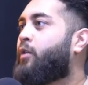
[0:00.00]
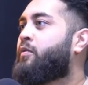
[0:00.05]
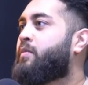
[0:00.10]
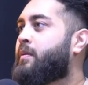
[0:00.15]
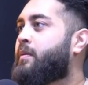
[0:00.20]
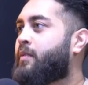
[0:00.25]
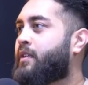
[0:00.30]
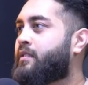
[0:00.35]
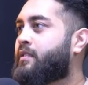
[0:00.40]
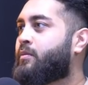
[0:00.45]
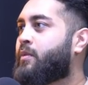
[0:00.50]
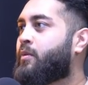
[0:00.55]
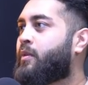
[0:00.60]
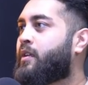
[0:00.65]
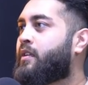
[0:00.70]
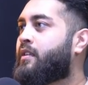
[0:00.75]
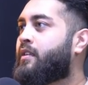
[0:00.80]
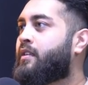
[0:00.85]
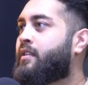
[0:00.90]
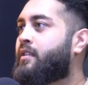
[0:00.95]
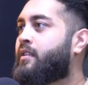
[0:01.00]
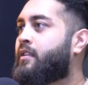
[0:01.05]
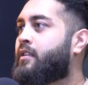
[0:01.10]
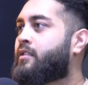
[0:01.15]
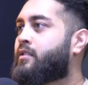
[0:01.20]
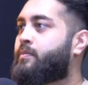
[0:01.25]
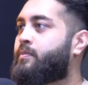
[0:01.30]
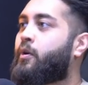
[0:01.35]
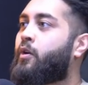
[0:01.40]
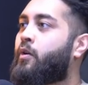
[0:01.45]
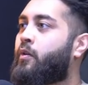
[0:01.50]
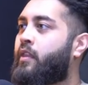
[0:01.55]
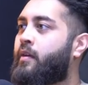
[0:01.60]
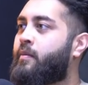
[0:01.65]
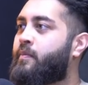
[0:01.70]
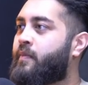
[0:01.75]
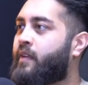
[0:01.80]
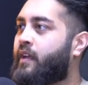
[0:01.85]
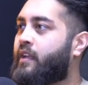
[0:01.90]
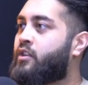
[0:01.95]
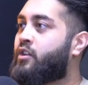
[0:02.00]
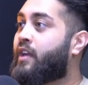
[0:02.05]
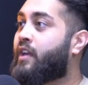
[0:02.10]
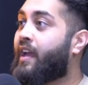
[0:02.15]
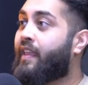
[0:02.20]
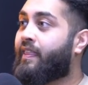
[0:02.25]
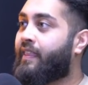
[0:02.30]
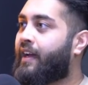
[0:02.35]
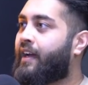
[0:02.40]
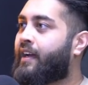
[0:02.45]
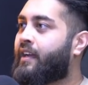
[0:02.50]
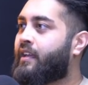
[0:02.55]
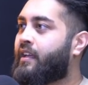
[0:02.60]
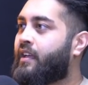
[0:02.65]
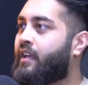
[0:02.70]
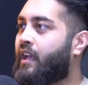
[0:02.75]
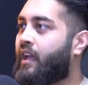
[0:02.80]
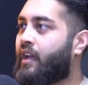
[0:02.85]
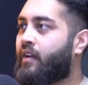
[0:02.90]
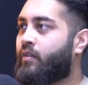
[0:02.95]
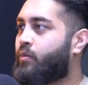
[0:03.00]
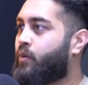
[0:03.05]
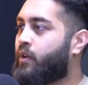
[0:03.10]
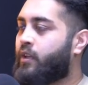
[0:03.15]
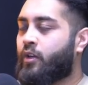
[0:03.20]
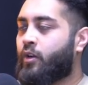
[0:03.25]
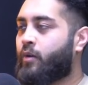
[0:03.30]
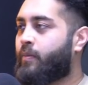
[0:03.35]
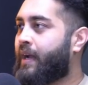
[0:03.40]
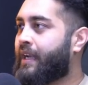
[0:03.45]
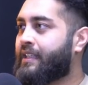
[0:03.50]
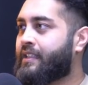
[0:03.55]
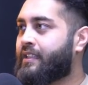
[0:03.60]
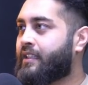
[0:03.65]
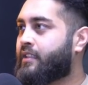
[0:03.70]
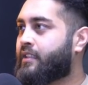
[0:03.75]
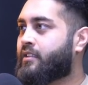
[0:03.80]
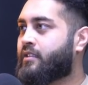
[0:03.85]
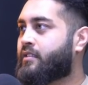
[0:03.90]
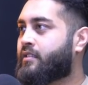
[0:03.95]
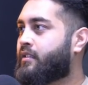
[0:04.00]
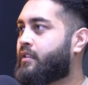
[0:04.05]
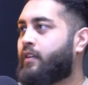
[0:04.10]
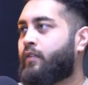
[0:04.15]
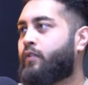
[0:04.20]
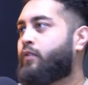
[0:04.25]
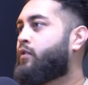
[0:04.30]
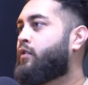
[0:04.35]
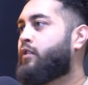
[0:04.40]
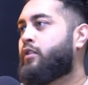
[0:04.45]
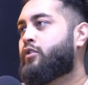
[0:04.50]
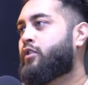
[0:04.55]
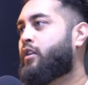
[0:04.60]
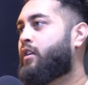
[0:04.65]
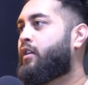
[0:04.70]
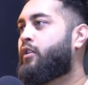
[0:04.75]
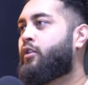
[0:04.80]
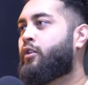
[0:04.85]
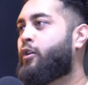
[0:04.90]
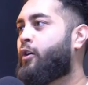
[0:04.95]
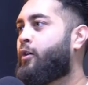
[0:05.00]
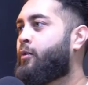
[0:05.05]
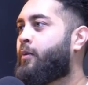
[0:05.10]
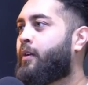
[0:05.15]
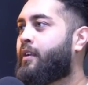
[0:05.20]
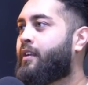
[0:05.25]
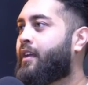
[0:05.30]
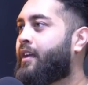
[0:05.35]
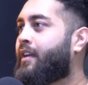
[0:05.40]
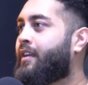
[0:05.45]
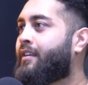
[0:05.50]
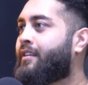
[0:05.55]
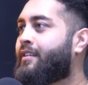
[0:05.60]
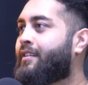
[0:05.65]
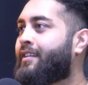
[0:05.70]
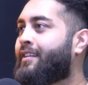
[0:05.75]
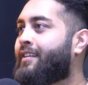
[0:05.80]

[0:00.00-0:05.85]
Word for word: go of people, as in we want to spoil them. And you get that when you go Bangladesh. If inshallah you go one day,